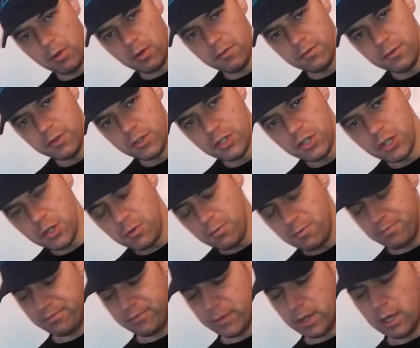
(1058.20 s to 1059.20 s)
off the dew.
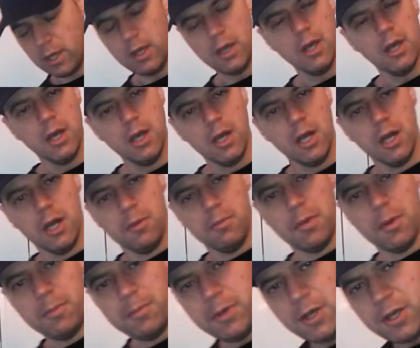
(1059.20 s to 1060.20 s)

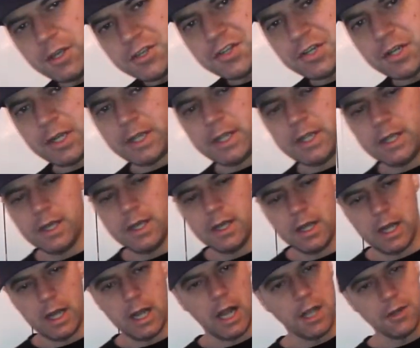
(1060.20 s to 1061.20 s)
But personally,
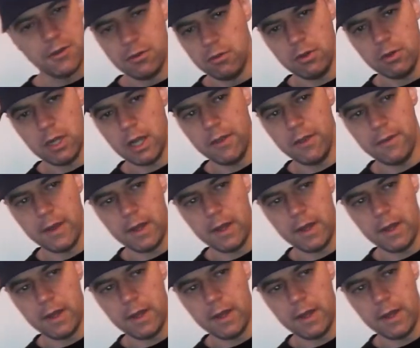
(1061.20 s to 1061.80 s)
I don't like